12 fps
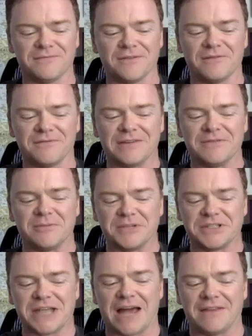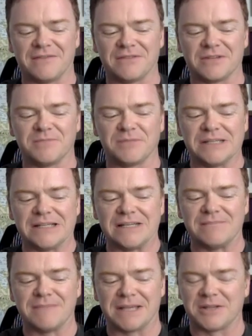I've given them a stat and they've completely
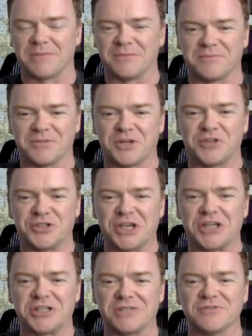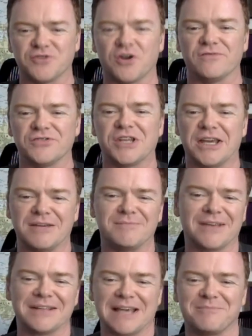messed up the pronunciation of my driver's name.
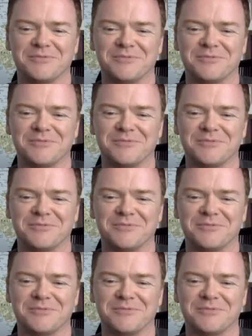That's happened.